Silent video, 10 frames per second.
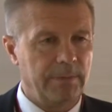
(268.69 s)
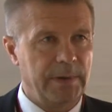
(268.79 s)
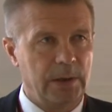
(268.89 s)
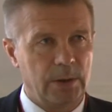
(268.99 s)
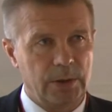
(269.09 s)

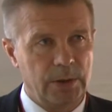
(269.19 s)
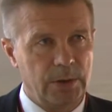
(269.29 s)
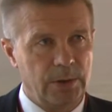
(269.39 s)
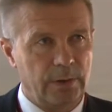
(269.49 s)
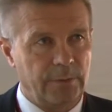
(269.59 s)
billion
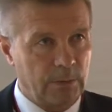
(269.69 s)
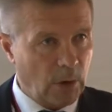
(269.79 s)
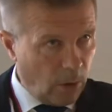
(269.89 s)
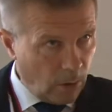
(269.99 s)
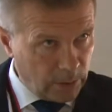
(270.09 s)
euro from
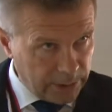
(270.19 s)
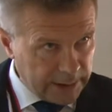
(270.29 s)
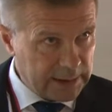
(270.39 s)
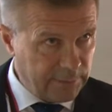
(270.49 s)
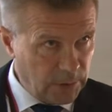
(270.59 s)
whole
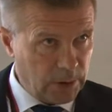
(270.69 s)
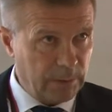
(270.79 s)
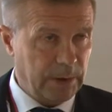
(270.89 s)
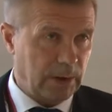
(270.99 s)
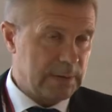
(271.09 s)
Creative
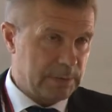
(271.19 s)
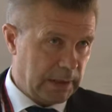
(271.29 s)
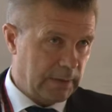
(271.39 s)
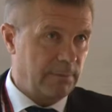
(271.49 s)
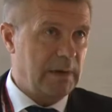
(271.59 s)
Europe, because
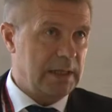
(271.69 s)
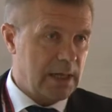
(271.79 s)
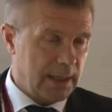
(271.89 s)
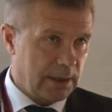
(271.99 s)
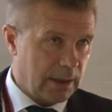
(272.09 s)
we have
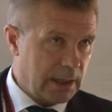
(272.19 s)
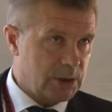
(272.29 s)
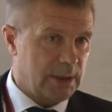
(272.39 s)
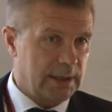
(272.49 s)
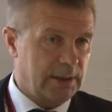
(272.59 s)
media and
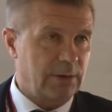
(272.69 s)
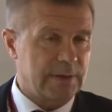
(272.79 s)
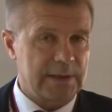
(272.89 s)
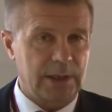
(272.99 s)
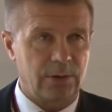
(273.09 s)
culture and
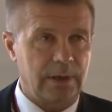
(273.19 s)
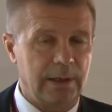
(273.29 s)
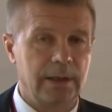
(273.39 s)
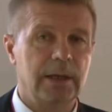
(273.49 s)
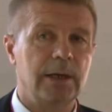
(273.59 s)

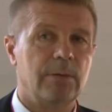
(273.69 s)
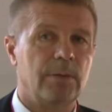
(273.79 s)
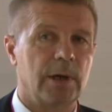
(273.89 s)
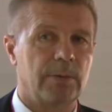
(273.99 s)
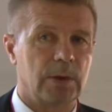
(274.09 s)
cross-sectoral
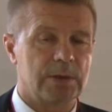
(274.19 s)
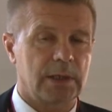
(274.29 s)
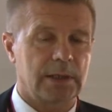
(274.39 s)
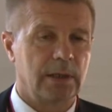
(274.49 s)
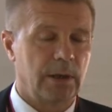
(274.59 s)

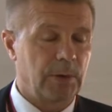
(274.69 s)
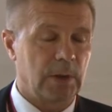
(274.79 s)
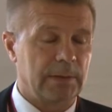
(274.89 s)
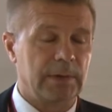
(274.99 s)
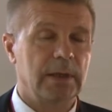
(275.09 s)
project, a
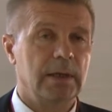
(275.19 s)
program,